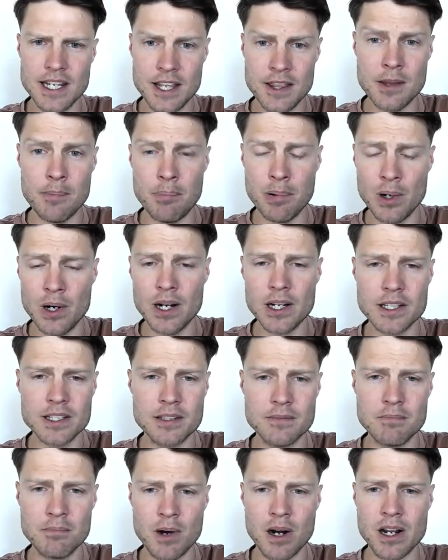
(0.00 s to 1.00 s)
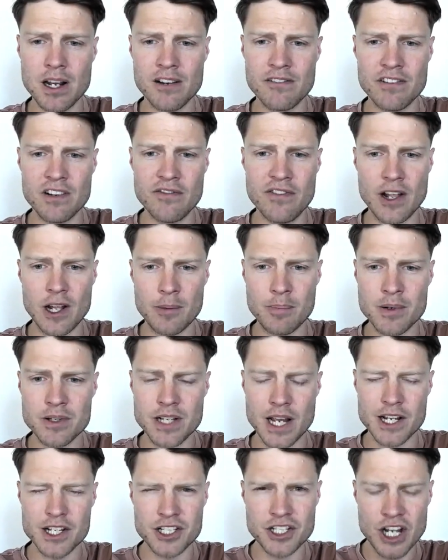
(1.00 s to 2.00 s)
book, Marketing for Developers,
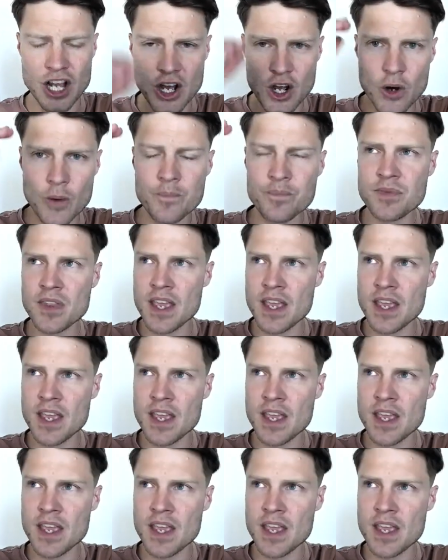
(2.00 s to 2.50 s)
I show